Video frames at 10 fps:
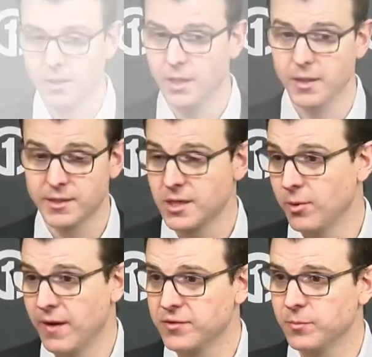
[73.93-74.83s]
Yeah, that's how
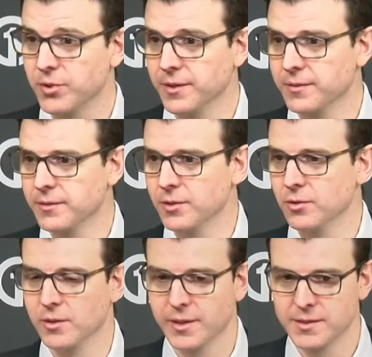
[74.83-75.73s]
we have to play. You
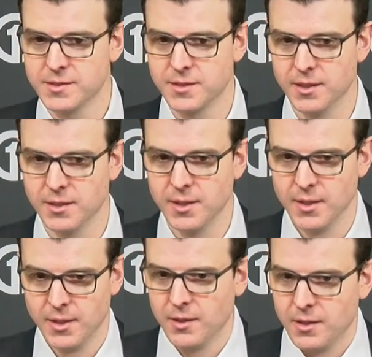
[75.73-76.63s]
know, against uh,
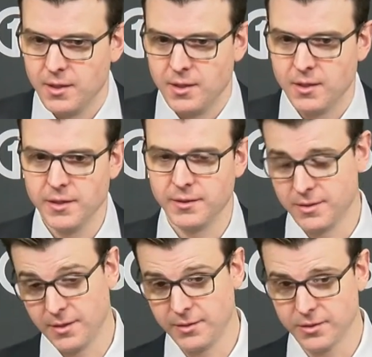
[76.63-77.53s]
I think
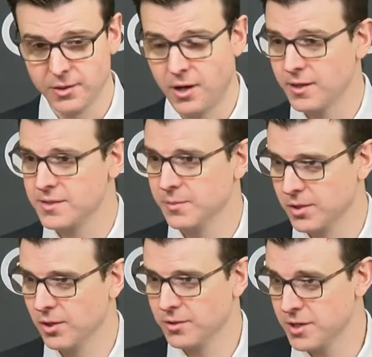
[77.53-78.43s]
I think they're the hottest team
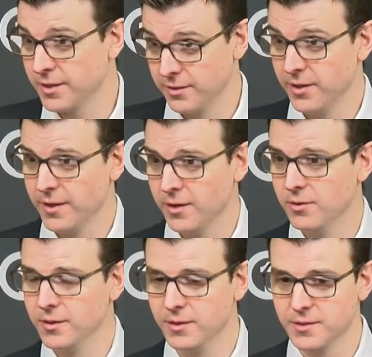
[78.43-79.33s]
in college hockey right
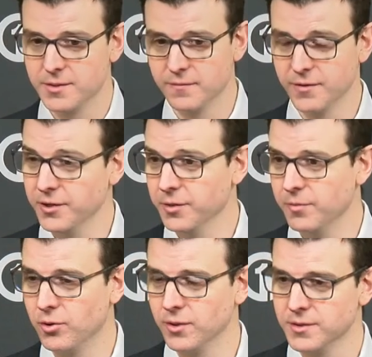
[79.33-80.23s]
now, and they're a very good
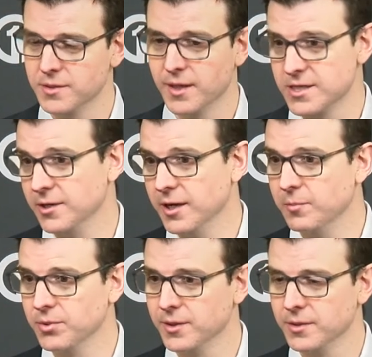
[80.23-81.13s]
opponent. And that's how you got to
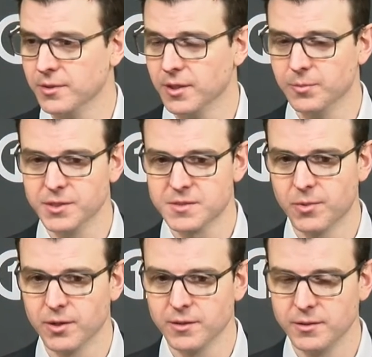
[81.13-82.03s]
play. You got to play
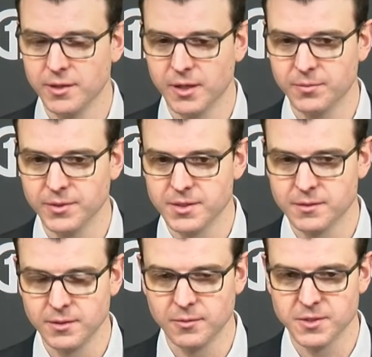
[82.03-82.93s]
smart. You got to play,
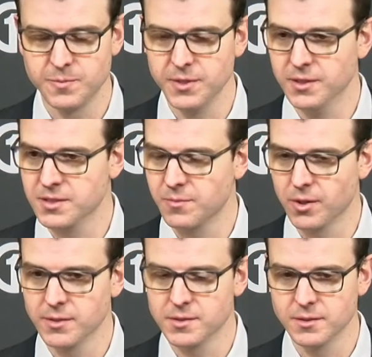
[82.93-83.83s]
you know, with speed and
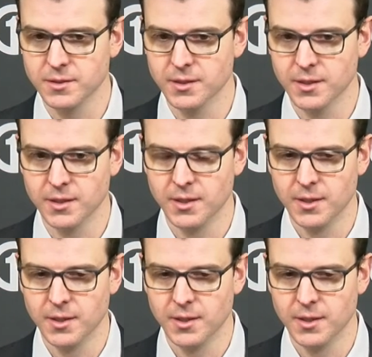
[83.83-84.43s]
smarts, and uh,